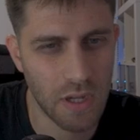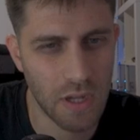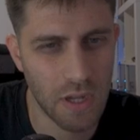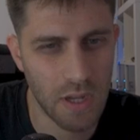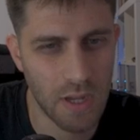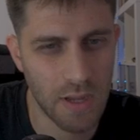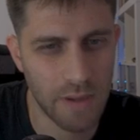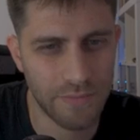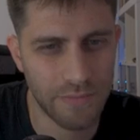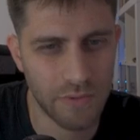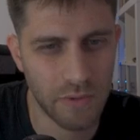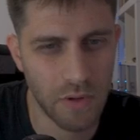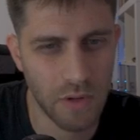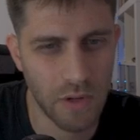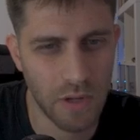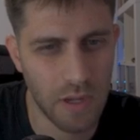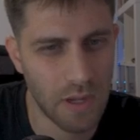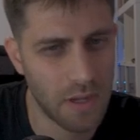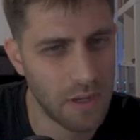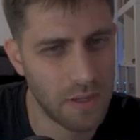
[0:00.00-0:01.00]
I
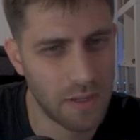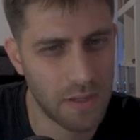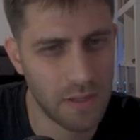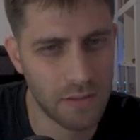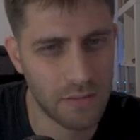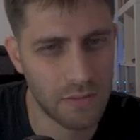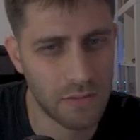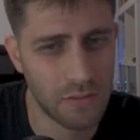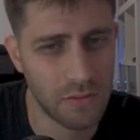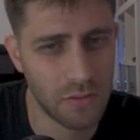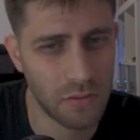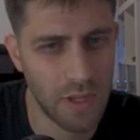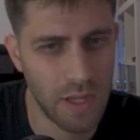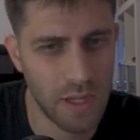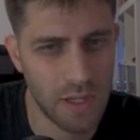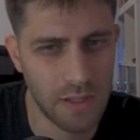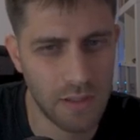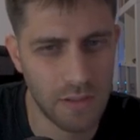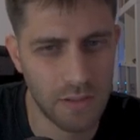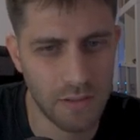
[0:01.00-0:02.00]
forgot
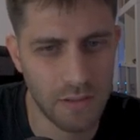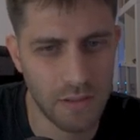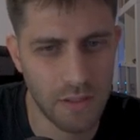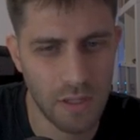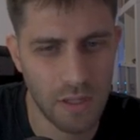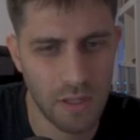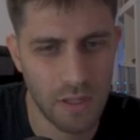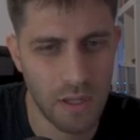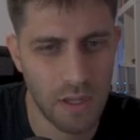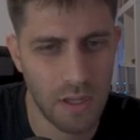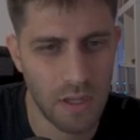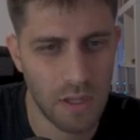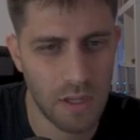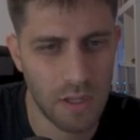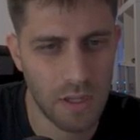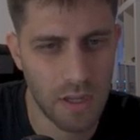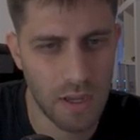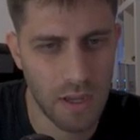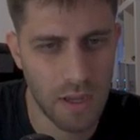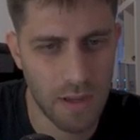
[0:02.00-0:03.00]
today.
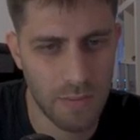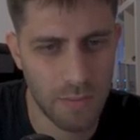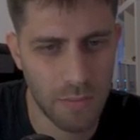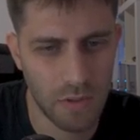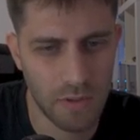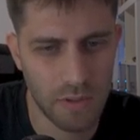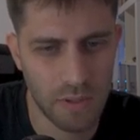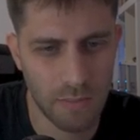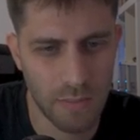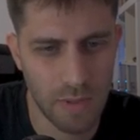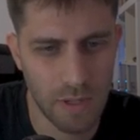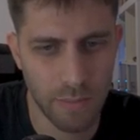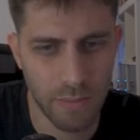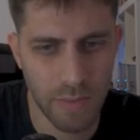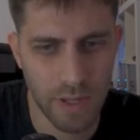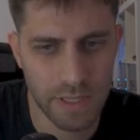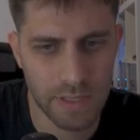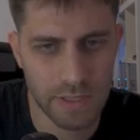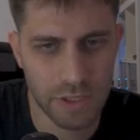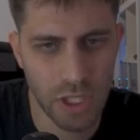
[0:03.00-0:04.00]
Yeah, I'm not in my
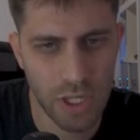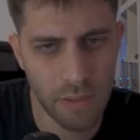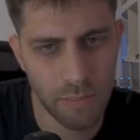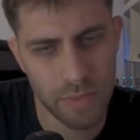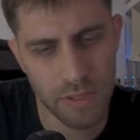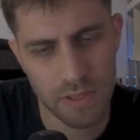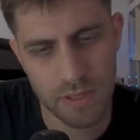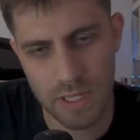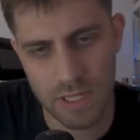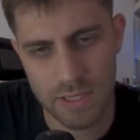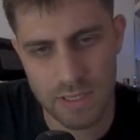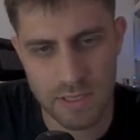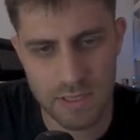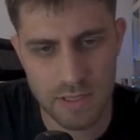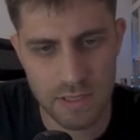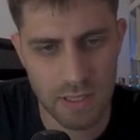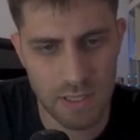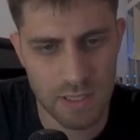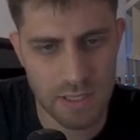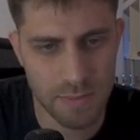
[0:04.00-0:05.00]
best shape. But
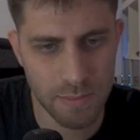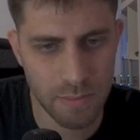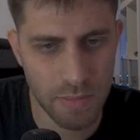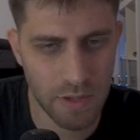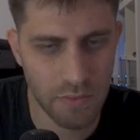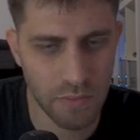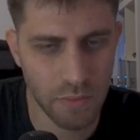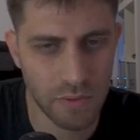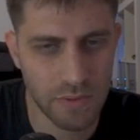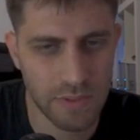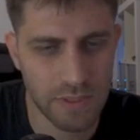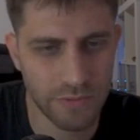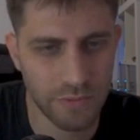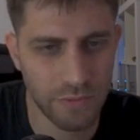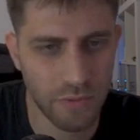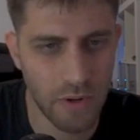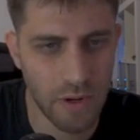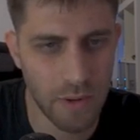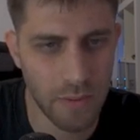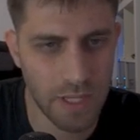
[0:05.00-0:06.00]
let's play rook
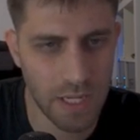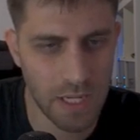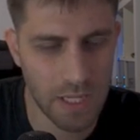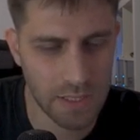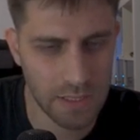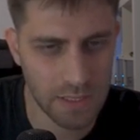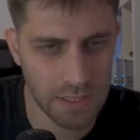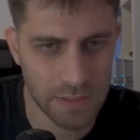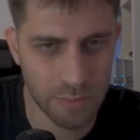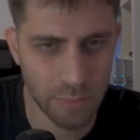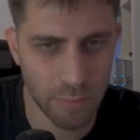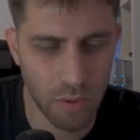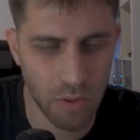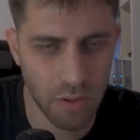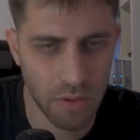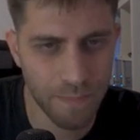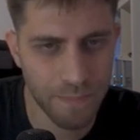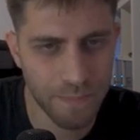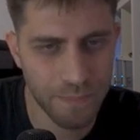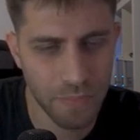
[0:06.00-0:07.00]
c4. I'm attacking this
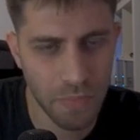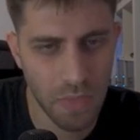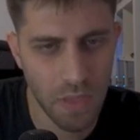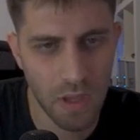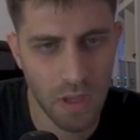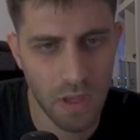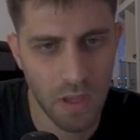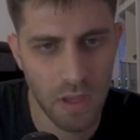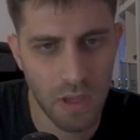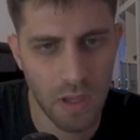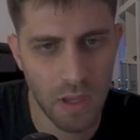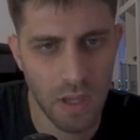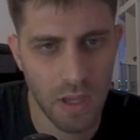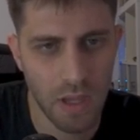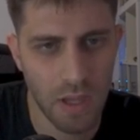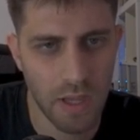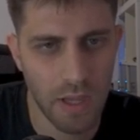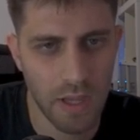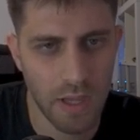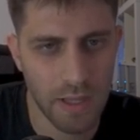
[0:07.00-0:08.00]
pawn.
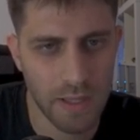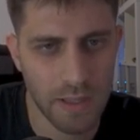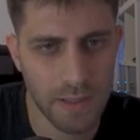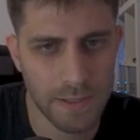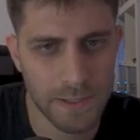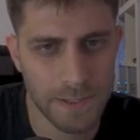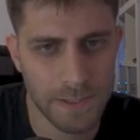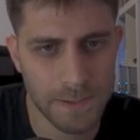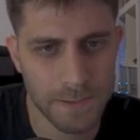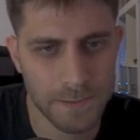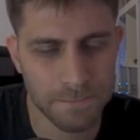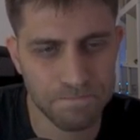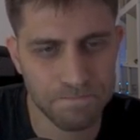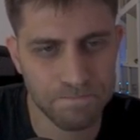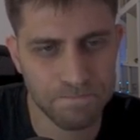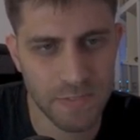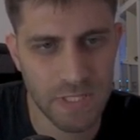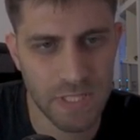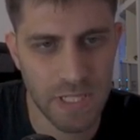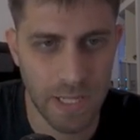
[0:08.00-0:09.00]

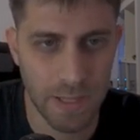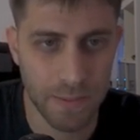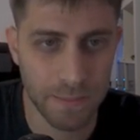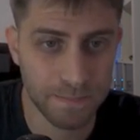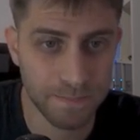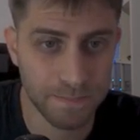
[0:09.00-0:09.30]
And yeah.